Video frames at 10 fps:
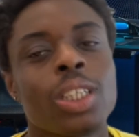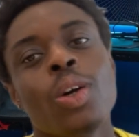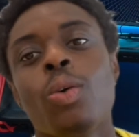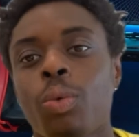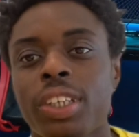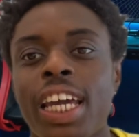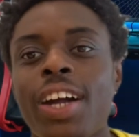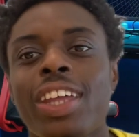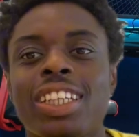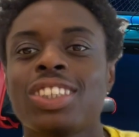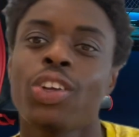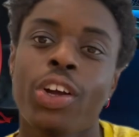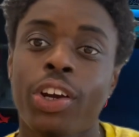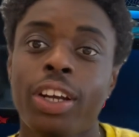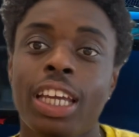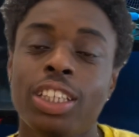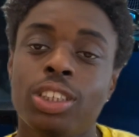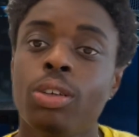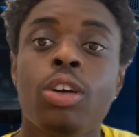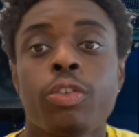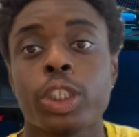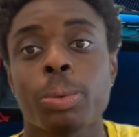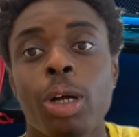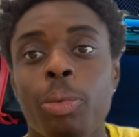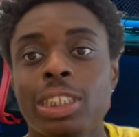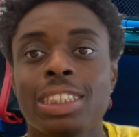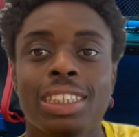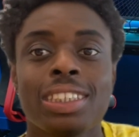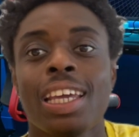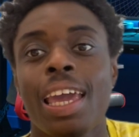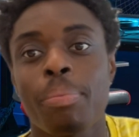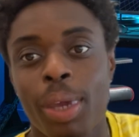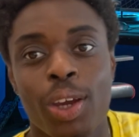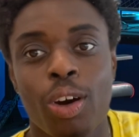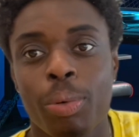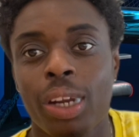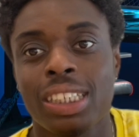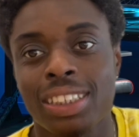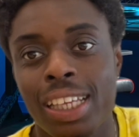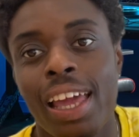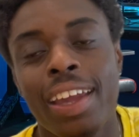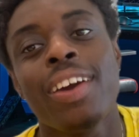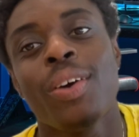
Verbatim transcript: Well, now that is no longer an issue for small businesses and big corporations alike.